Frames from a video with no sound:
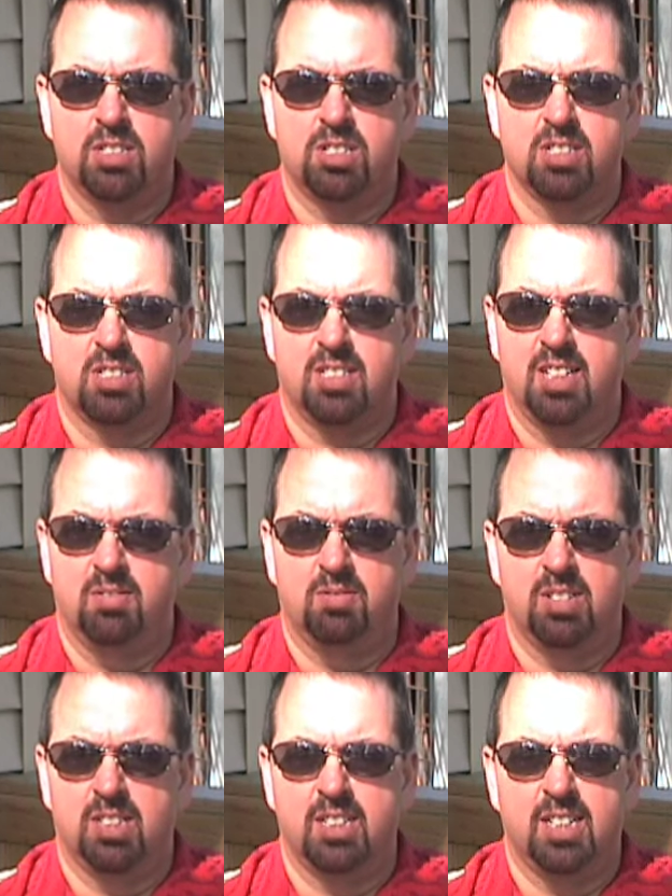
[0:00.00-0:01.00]
It's just that
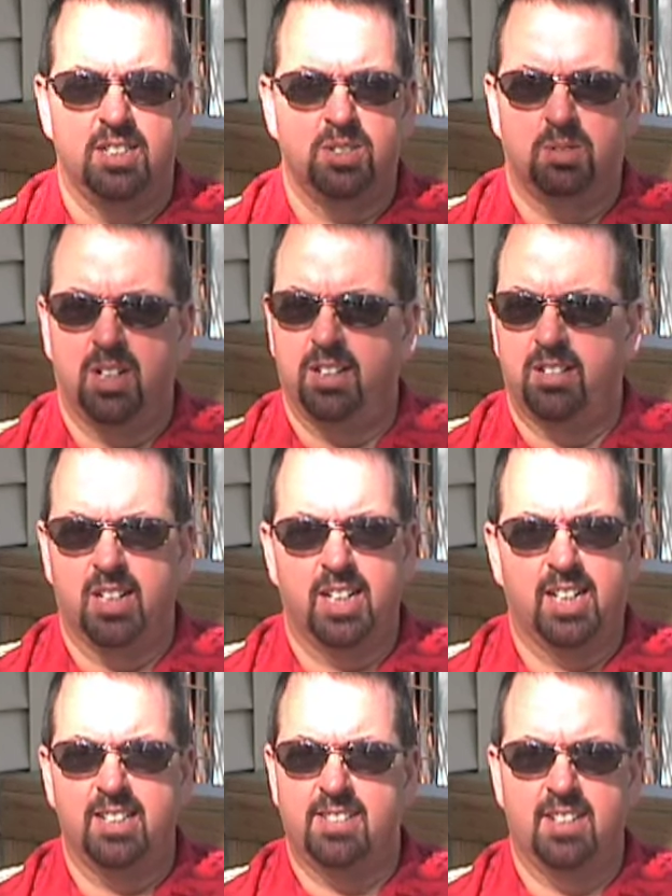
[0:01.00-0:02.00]
with the nice weather,
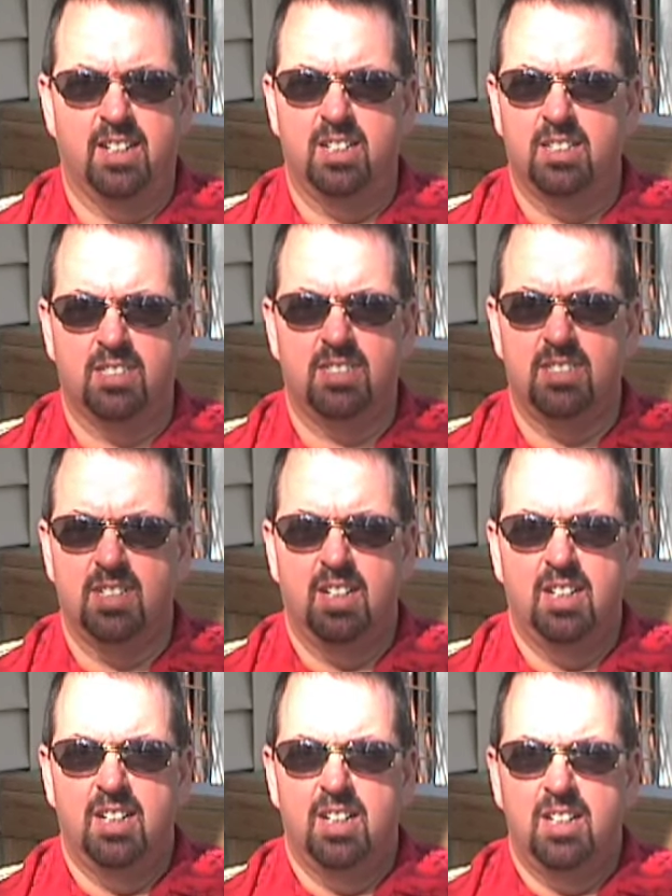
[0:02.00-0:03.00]
like I said, it's
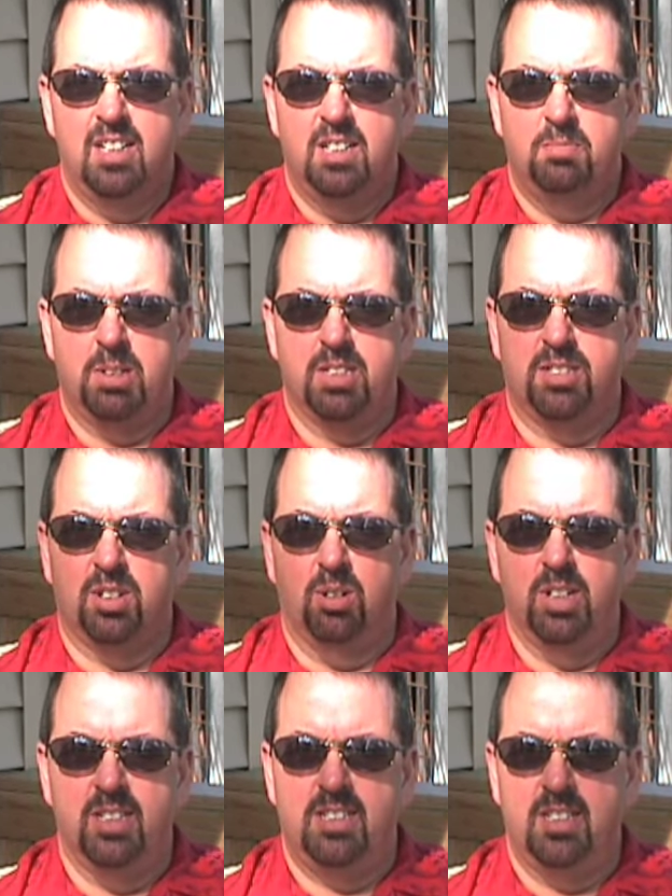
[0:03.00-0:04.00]
been
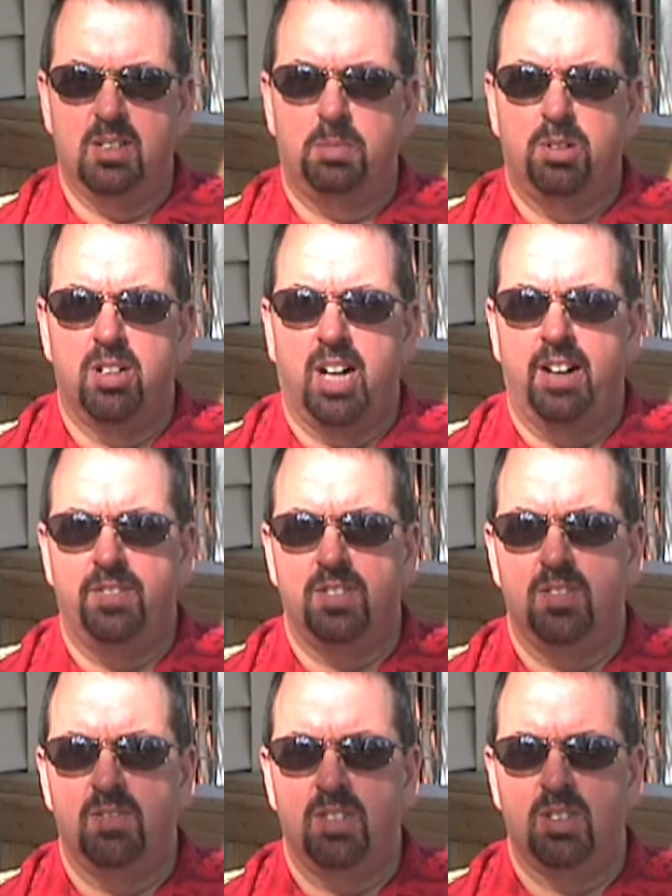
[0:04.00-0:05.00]
so easy to put off
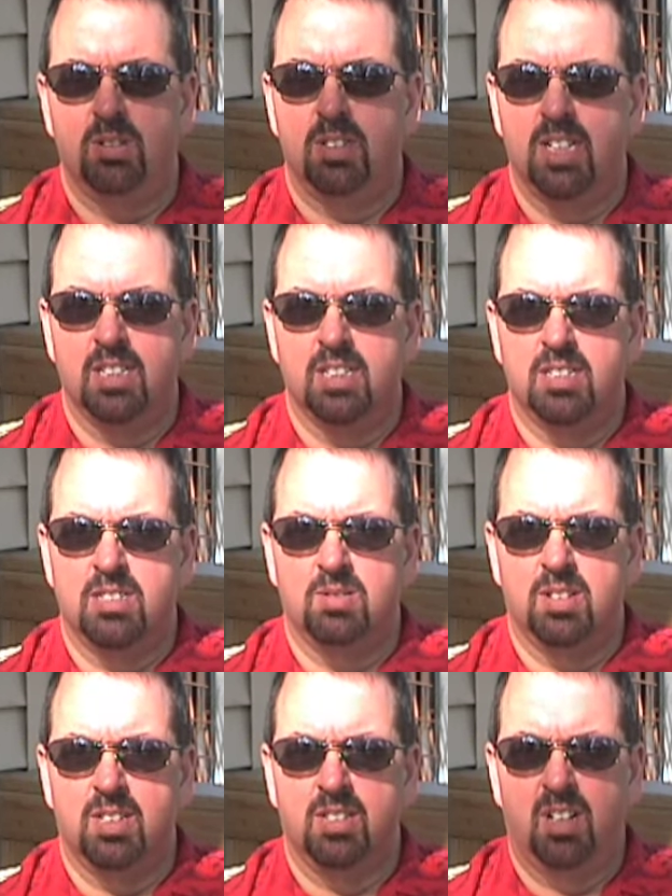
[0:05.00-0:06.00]
doing this
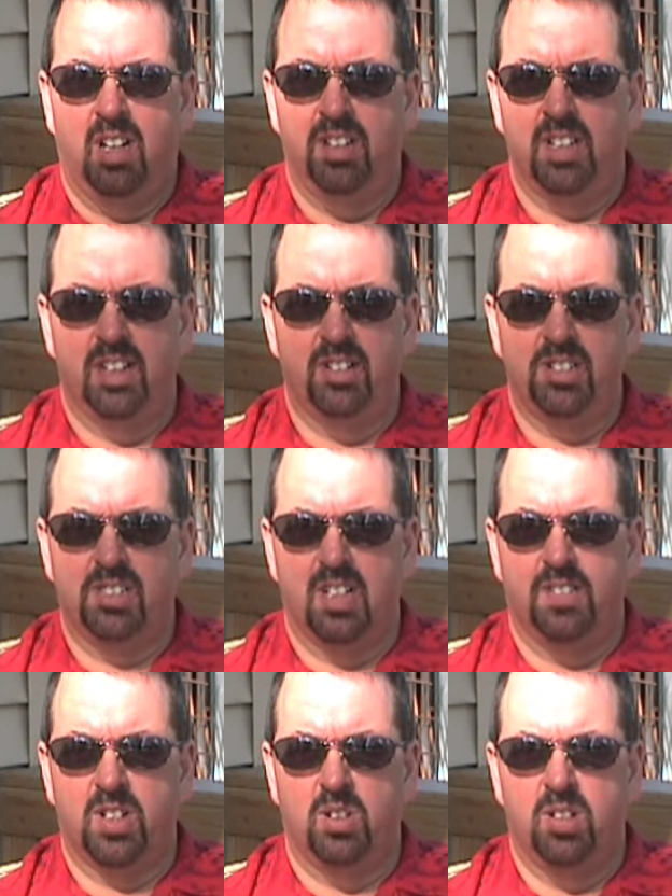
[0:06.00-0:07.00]
with all the other
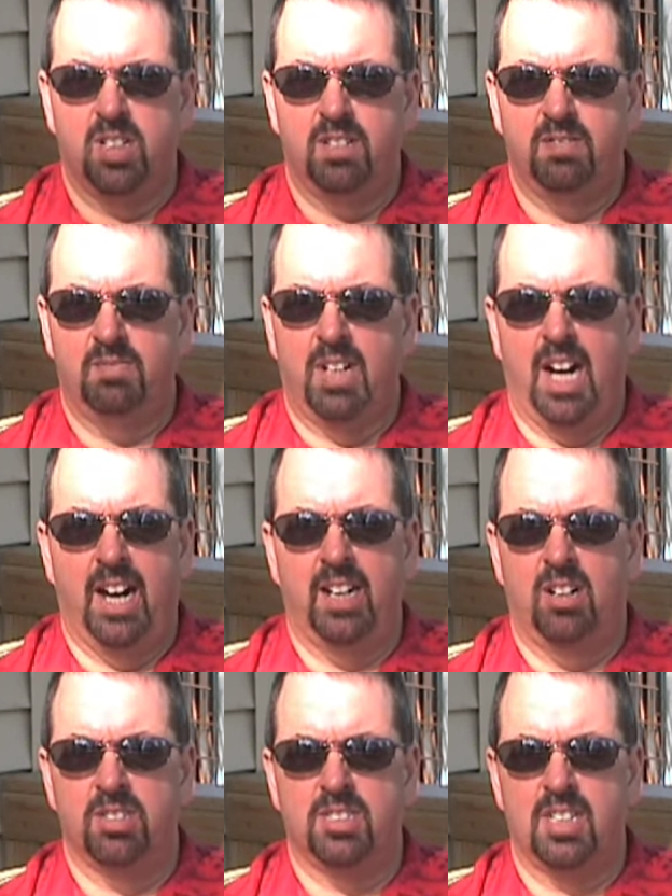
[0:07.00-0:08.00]
stuff going
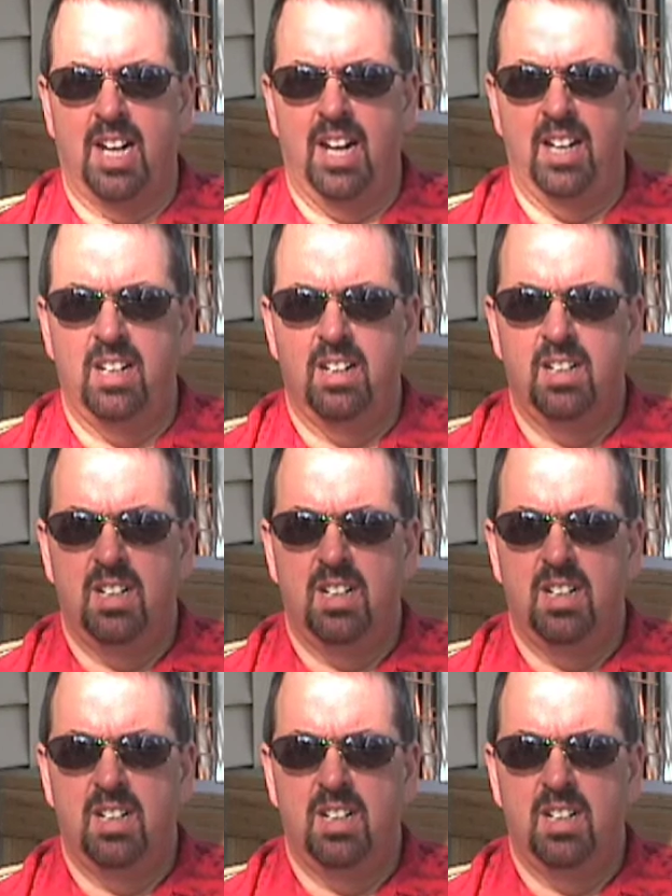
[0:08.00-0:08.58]
on outside.